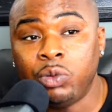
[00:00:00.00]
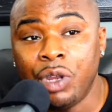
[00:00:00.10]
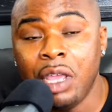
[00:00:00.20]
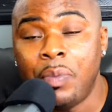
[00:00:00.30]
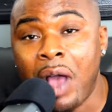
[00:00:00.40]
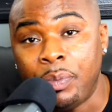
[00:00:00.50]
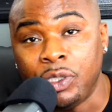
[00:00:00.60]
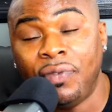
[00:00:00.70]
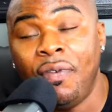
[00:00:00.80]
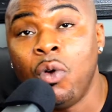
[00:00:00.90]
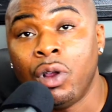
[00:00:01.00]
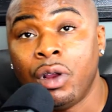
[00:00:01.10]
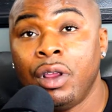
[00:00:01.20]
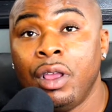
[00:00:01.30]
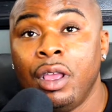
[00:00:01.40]
hip hop is for.
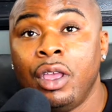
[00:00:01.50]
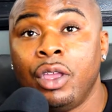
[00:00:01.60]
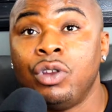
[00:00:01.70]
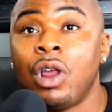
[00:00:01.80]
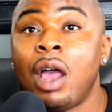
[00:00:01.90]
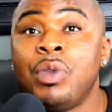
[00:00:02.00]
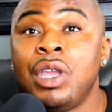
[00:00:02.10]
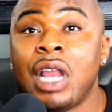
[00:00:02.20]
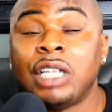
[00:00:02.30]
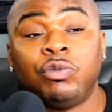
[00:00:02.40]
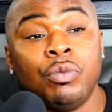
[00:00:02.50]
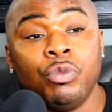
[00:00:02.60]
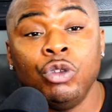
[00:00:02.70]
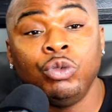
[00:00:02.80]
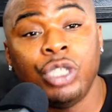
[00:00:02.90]
You know what I mean? That's what
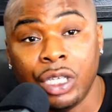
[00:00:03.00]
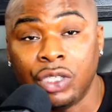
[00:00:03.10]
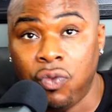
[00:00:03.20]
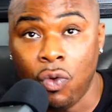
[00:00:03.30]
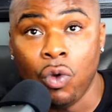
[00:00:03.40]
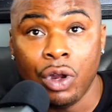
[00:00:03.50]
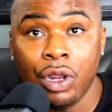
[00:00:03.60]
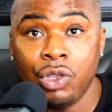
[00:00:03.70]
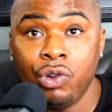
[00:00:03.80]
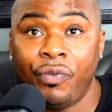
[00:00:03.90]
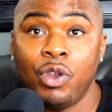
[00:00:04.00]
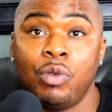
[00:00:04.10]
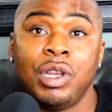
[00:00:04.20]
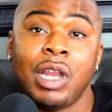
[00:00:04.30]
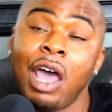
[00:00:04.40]
music is for. You feel
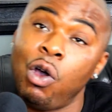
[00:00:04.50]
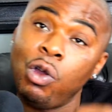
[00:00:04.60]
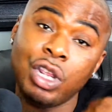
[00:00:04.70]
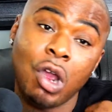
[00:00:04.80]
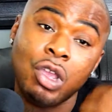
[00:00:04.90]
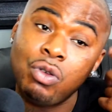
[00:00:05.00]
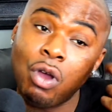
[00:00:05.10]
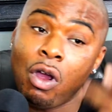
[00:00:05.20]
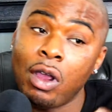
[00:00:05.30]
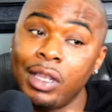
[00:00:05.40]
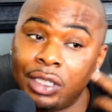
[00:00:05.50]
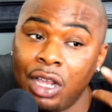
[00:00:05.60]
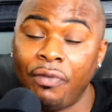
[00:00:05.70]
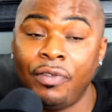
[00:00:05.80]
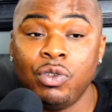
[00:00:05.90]
me? Not only is
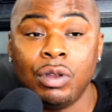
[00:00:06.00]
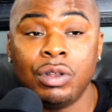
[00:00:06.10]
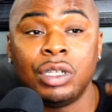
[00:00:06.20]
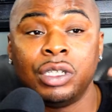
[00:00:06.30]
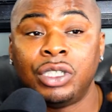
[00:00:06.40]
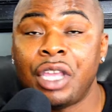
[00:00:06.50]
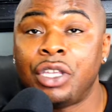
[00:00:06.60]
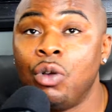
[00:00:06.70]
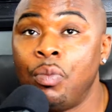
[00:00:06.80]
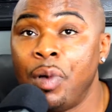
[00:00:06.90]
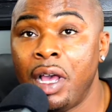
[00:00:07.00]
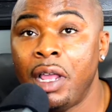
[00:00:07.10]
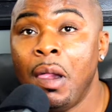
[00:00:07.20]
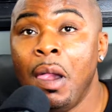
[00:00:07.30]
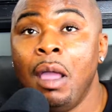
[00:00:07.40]
there for you to shake your
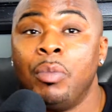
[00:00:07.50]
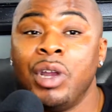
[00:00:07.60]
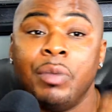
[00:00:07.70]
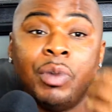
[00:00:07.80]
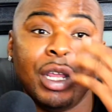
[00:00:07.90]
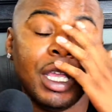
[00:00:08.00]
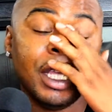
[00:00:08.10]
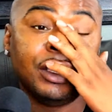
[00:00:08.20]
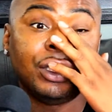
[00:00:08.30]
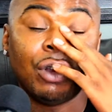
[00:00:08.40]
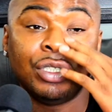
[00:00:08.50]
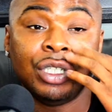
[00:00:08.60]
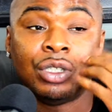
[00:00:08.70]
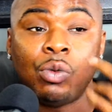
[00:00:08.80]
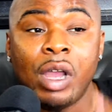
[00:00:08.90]
butt, but in certain
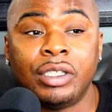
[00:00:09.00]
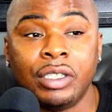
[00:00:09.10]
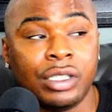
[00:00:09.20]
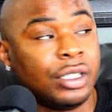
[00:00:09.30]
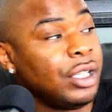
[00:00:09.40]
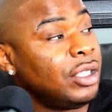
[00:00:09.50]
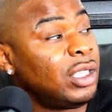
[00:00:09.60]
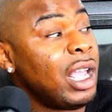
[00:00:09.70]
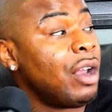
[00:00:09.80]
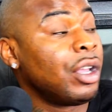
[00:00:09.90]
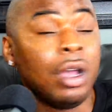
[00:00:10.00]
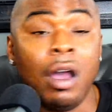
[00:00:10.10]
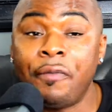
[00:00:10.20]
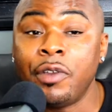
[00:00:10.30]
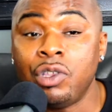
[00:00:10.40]
situations it's there to
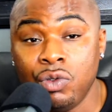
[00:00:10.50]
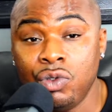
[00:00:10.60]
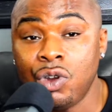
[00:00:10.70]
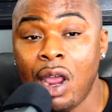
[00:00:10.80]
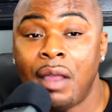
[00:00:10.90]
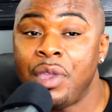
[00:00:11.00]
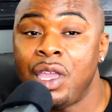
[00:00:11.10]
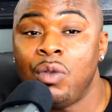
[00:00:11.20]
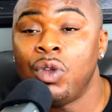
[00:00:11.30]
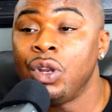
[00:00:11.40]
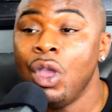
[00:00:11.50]
comfort you. You know what I mean? When